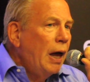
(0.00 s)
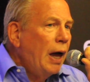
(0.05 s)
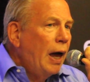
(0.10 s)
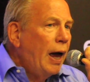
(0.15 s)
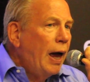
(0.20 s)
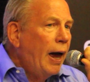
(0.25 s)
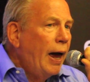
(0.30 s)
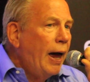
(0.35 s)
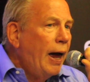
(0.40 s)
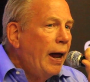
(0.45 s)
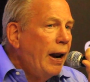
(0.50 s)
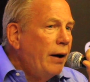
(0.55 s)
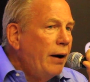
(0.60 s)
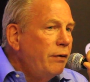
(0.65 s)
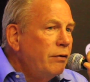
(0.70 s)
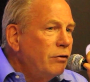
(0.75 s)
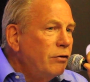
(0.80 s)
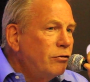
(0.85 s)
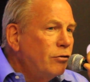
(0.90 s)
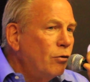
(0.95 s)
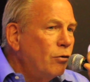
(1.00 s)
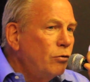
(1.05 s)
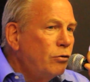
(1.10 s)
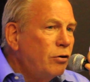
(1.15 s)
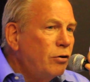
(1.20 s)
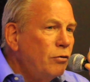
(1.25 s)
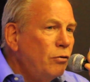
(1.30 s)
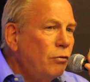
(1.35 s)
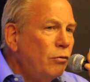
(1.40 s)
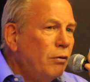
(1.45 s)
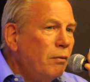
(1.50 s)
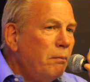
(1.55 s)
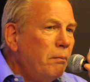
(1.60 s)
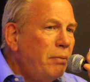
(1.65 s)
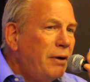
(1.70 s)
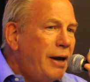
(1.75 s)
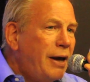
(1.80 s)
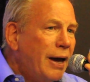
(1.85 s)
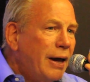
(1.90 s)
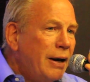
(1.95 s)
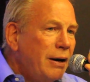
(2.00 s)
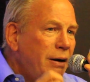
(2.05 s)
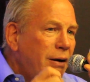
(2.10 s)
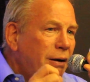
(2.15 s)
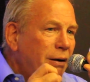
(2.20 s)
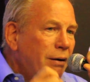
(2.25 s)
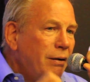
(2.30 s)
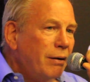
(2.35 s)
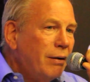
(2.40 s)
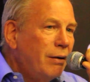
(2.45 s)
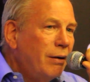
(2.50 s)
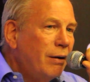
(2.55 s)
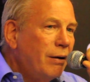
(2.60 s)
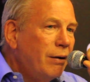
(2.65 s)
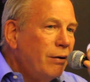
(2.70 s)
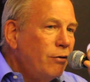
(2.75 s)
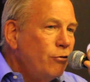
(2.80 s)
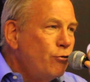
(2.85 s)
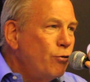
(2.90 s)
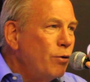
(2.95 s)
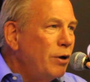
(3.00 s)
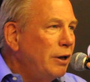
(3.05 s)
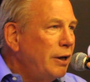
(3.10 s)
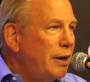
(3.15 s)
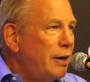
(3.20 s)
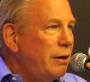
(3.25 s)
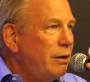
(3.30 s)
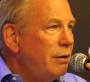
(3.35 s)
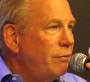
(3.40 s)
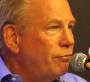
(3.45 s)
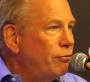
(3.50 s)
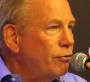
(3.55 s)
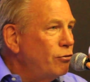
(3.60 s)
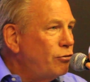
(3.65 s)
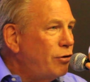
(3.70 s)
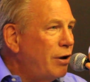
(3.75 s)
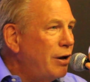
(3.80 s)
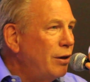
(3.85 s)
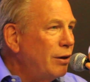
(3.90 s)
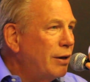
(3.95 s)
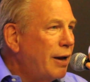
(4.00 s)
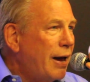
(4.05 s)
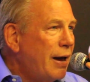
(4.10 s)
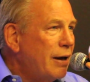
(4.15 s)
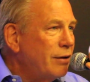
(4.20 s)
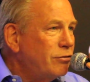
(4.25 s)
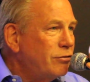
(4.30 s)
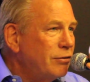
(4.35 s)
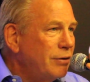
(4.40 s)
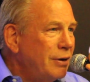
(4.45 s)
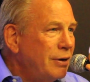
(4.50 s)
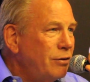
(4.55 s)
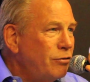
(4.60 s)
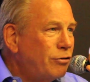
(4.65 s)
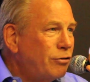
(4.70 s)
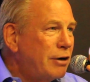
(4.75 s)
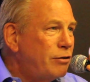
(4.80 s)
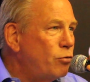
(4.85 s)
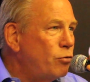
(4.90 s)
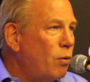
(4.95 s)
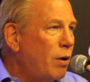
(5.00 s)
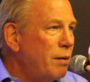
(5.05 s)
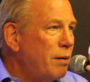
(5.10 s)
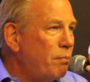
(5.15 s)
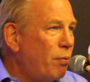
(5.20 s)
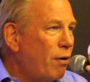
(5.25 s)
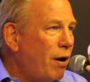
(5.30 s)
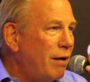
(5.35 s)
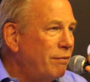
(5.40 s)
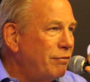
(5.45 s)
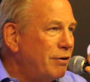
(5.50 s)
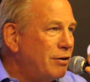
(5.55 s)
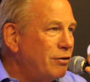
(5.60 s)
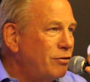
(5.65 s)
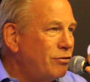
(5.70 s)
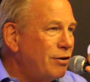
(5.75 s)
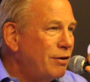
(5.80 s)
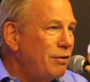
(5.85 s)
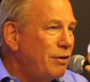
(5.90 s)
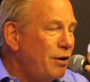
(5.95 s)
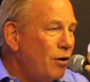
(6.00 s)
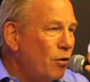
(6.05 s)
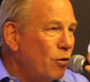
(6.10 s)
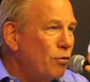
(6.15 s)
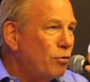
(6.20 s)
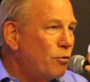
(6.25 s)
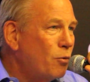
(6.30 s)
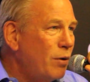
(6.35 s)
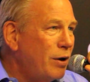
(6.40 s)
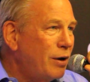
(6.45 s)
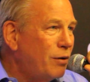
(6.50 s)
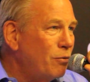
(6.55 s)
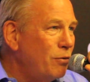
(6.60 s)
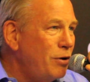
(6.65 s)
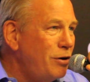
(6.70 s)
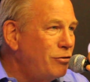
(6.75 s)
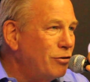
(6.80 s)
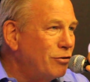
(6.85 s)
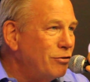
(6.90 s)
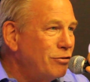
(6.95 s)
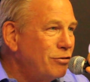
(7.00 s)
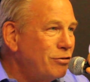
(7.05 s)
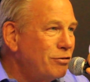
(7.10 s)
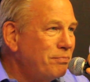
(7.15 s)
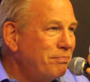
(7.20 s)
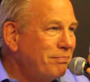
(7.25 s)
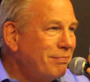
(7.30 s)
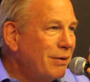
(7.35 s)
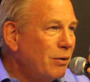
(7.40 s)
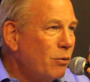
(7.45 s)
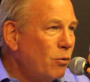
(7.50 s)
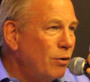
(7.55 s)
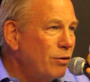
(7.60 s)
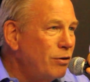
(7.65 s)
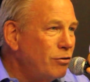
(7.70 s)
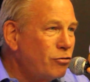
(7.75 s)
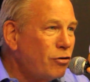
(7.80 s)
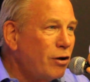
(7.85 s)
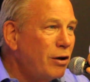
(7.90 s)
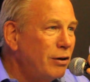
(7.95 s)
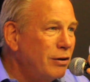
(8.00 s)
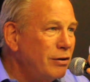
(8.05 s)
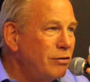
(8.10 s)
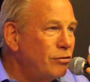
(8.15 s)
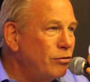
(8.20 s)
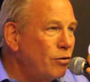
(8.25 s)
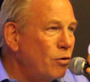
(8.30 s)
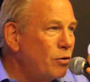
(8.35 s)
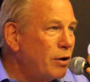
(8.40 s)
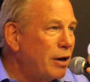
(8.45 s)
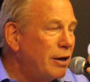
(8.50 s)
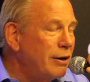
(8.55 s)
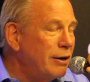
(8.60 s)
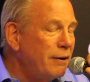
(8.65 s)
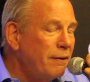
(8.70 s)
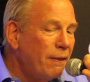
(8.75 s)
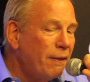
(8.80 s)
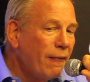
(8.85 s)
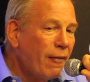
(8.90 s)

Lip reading: And so to begin drilling for shale gas in Sichuan province, in the earthquake regions where the shale is located,